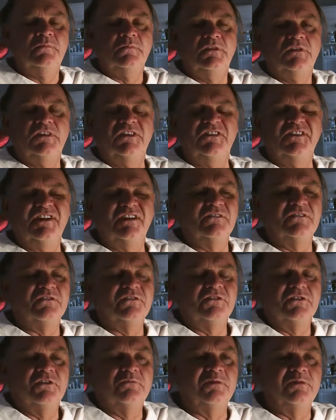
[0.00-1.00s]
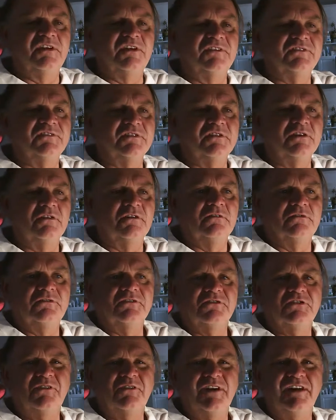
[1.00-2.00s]
So now there's no place to go.
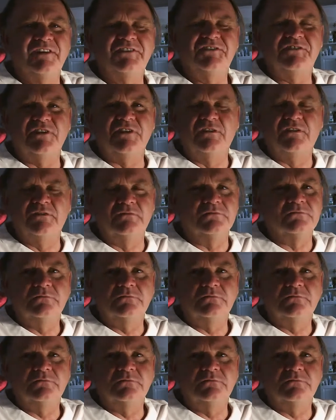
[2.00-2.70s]
There's no headstone.